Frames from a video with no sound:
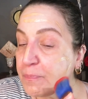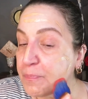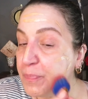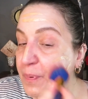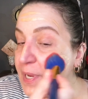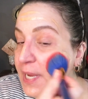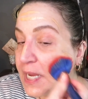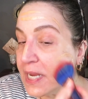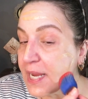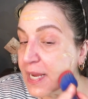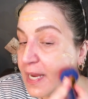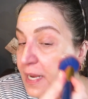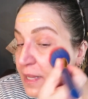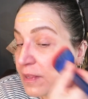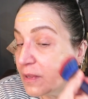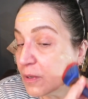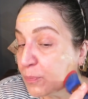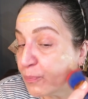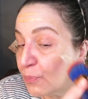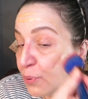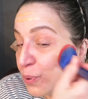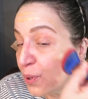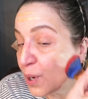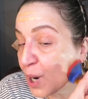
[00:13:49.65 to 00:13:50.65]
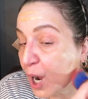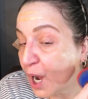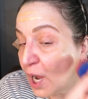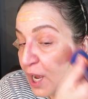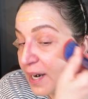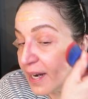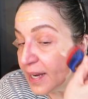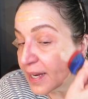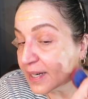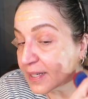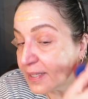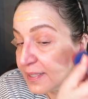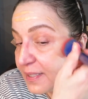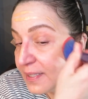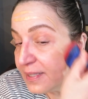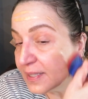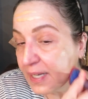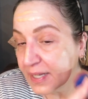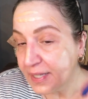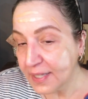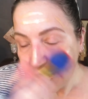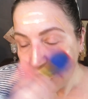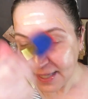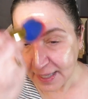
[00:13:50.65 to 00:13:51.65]
B, the product,
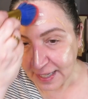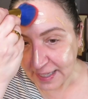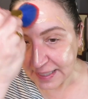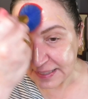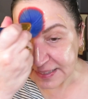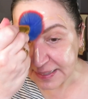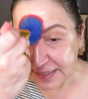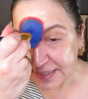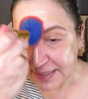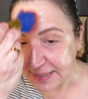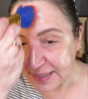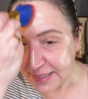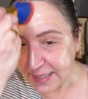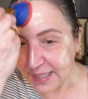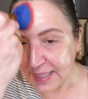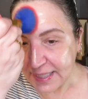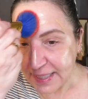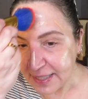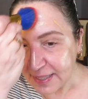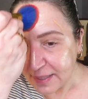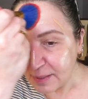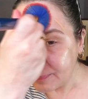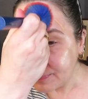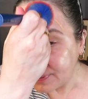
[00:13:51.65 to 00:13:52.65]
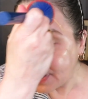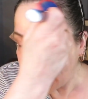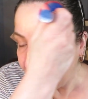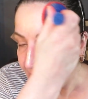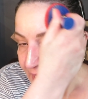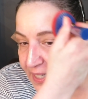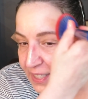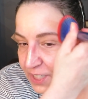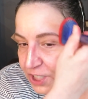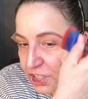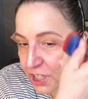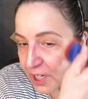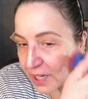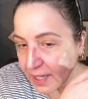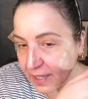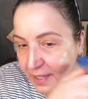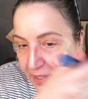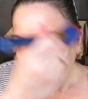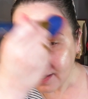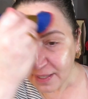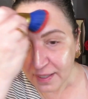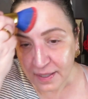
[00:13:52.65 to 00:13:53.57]
and C, the packaging.